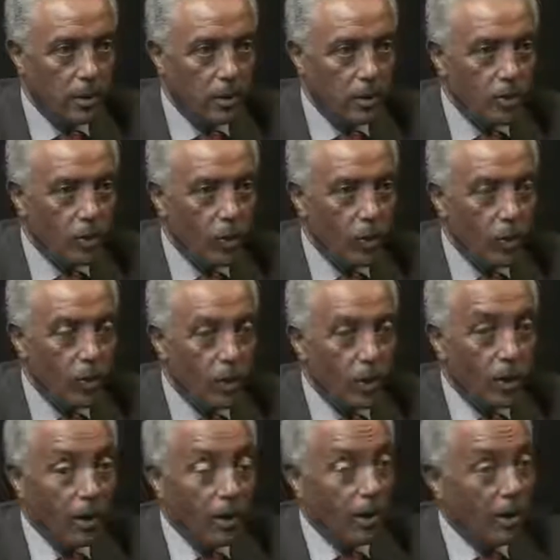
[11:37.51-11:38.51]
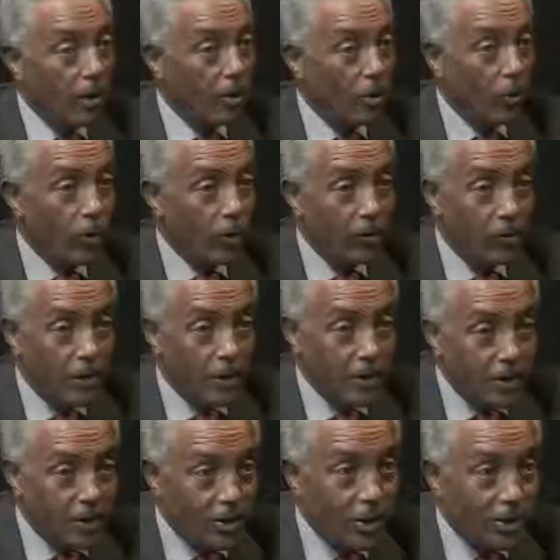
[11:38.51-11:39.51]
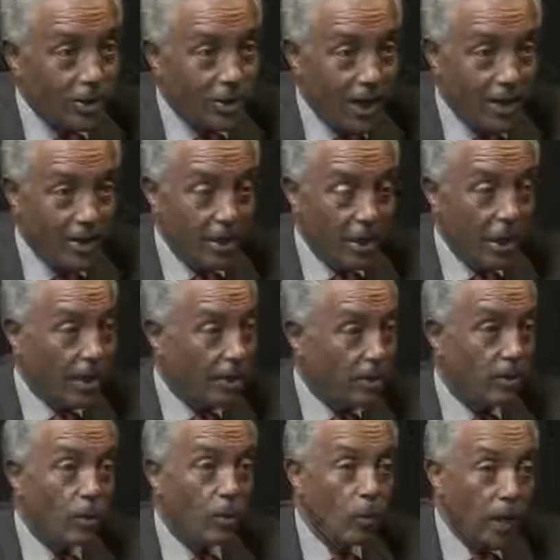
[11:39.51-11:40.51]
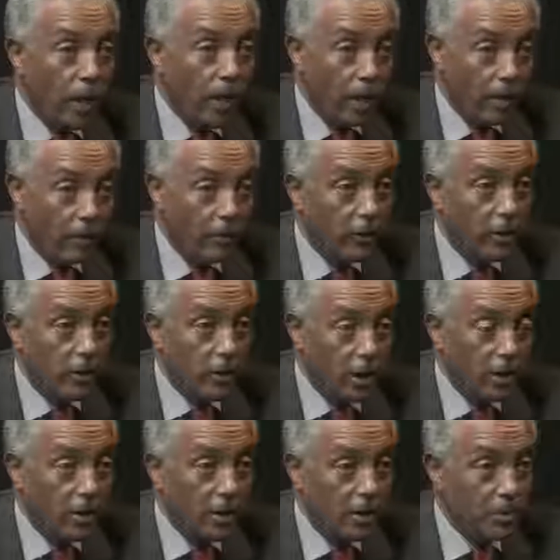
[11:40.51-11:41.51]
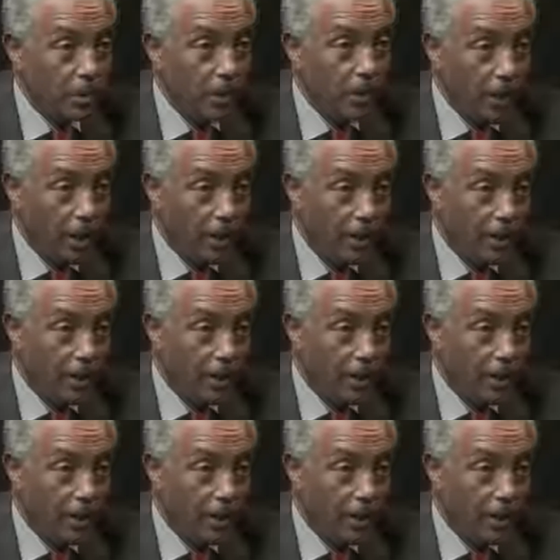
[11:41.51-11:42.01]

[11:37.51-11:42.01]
So whoever is criticizing, I don't know what kind of research has been done.